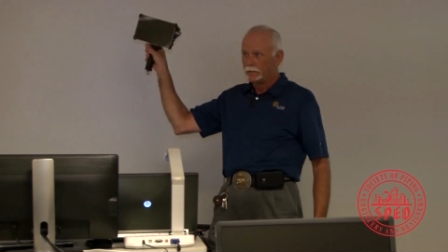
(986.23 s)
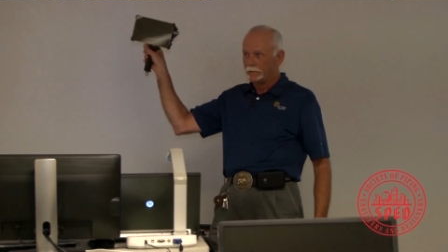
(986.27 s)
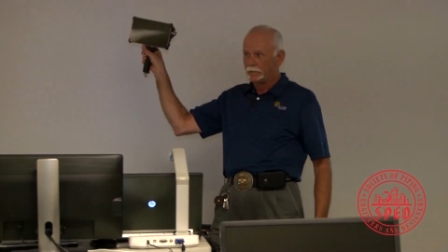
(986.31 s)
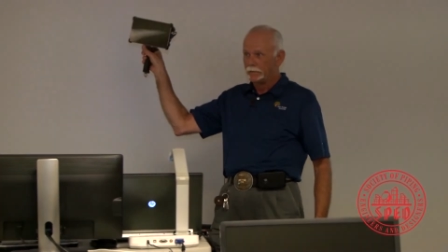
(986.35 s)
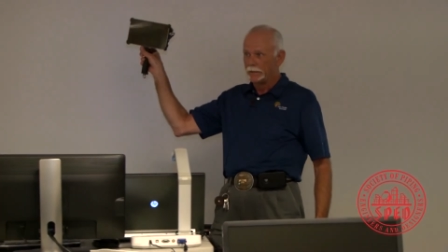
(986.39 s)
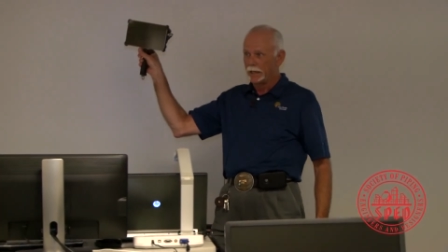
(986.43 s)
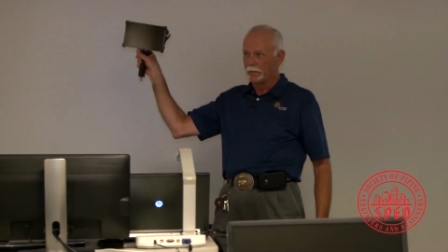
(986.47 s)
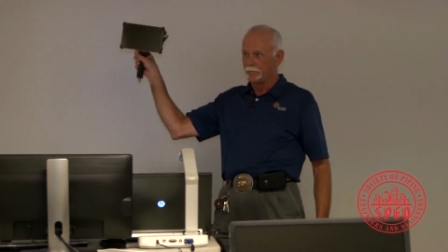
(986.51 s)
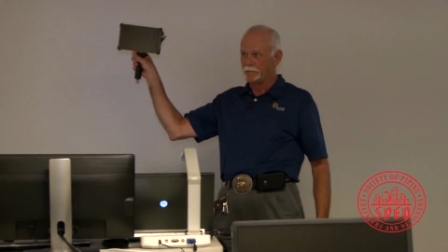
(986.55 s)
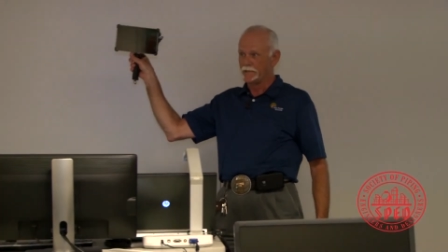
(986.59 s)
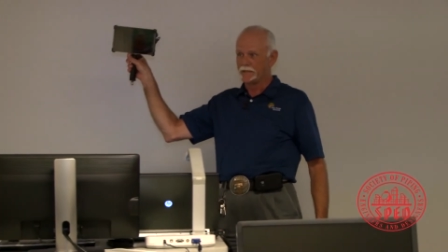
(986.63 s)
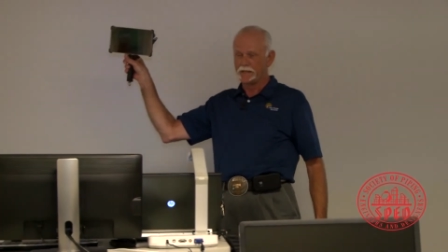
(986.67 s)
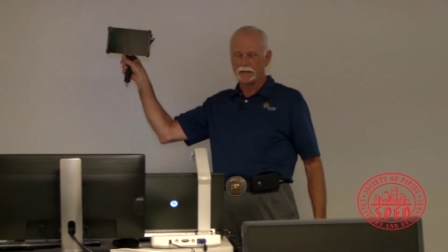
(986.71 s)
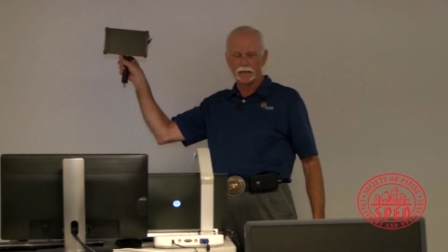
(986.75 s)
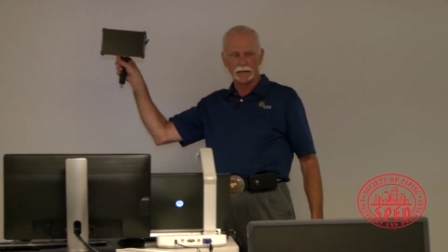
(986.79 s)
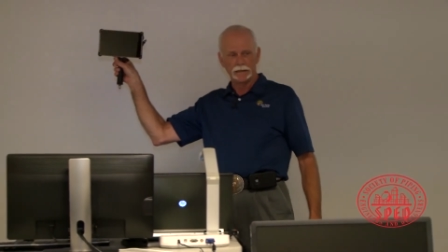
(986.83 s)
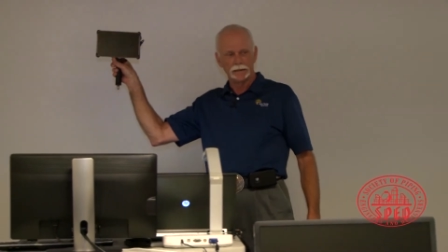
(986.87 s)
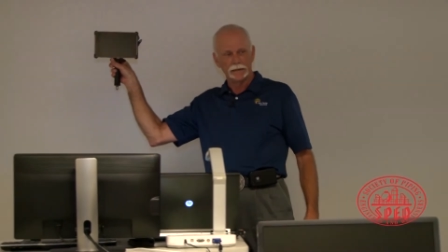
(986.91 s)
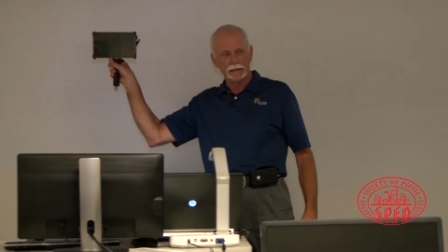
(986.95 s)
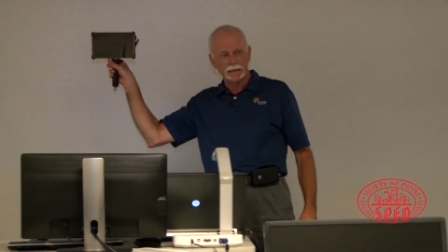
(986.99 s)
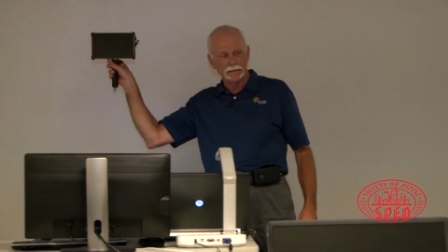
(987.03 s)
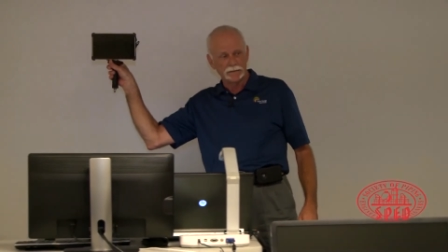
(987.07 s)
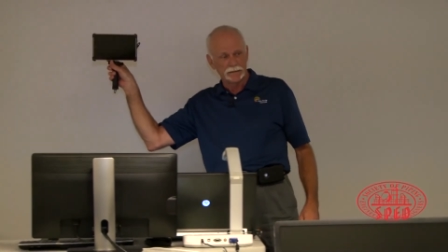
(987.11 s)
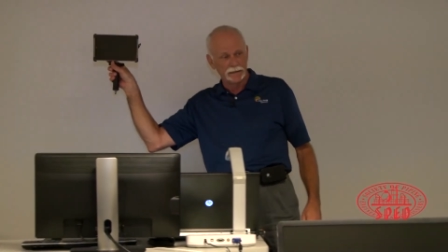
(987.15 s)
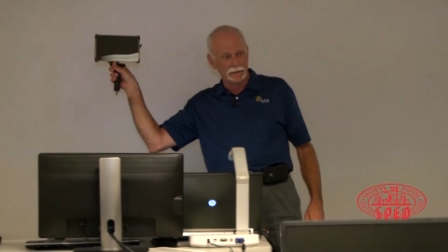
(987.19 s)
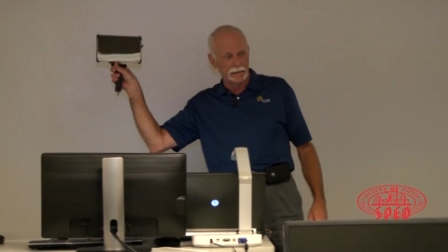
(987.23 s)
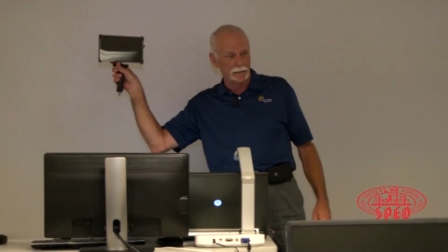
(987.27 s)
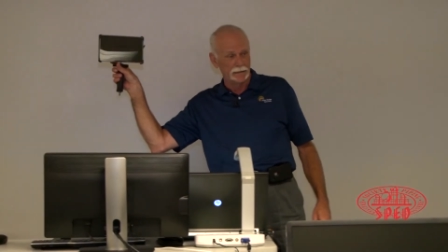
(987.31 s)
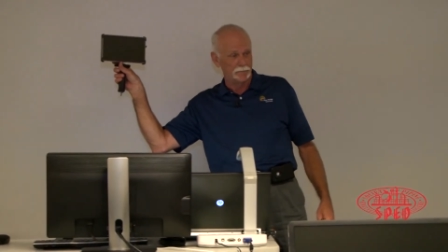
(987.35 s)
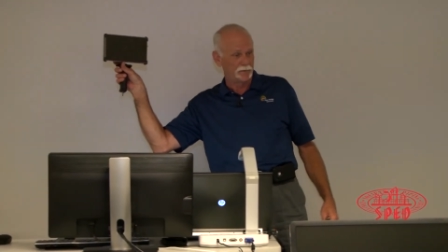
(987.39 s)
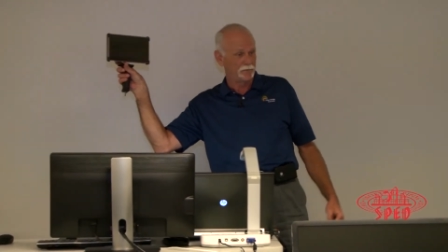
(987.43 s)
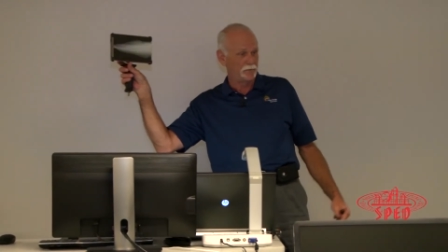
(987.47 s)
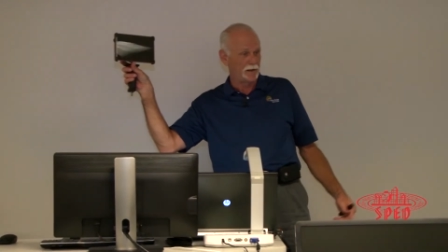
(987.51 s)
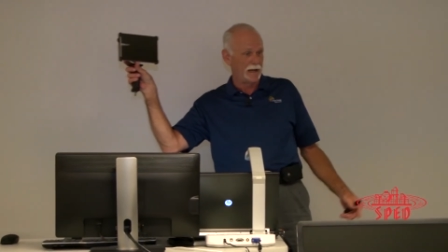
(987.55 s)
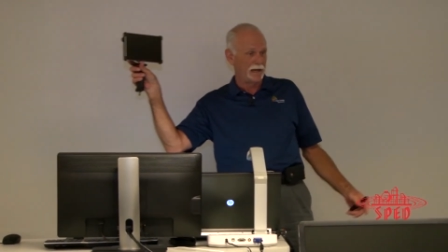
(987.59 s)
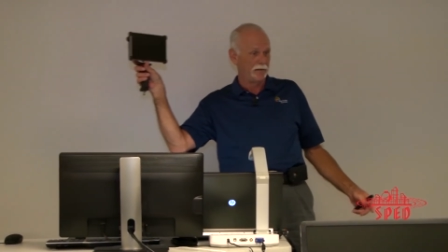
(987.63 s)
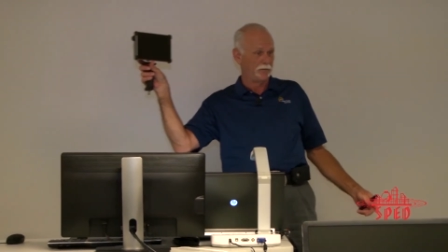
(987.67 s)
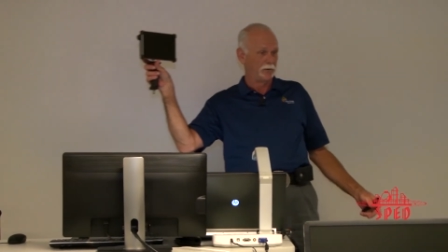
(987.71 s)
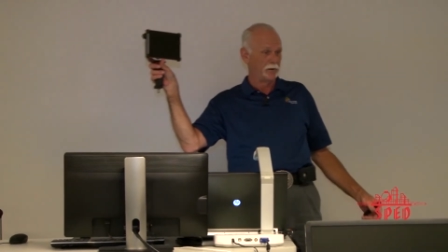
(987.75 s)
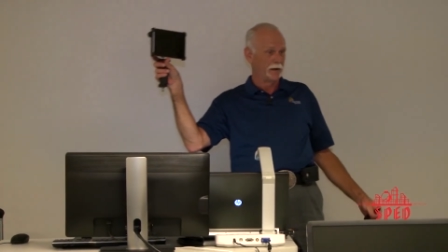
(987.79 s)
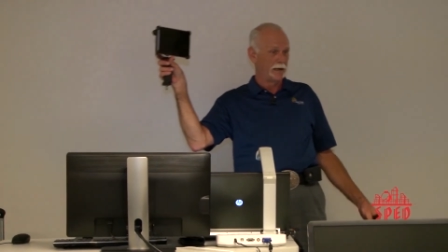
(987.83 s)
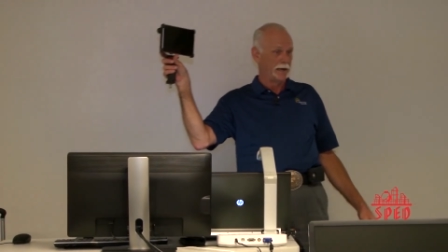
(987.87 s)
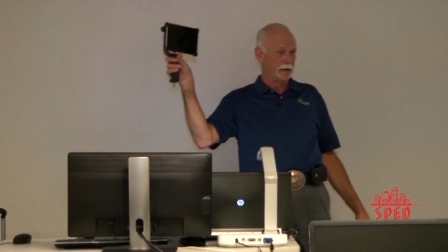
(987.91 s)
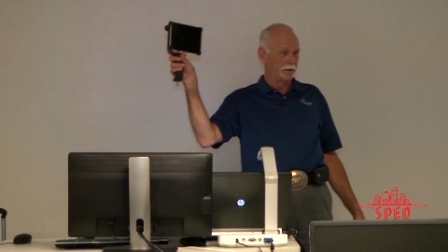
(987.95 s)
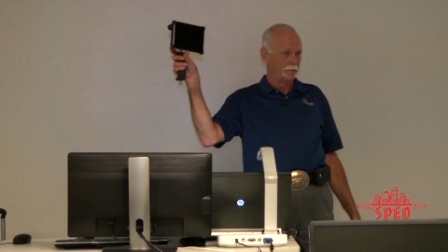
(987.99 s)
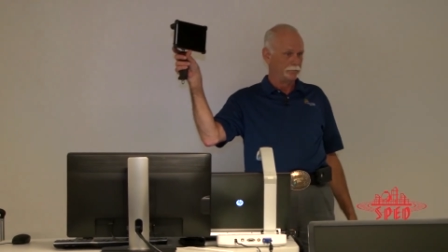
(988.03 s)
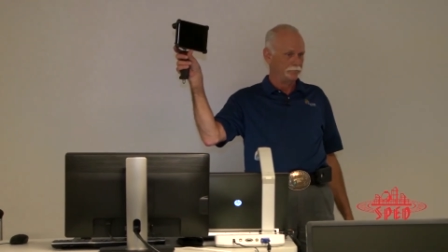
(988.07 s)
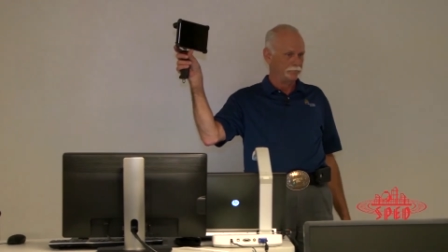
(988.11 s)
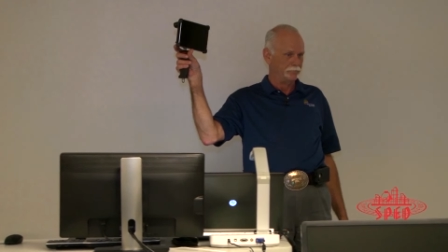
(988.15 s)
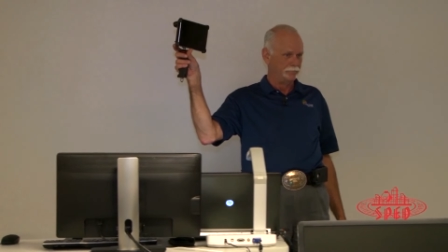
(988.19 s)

that machine and that setup's $5,000.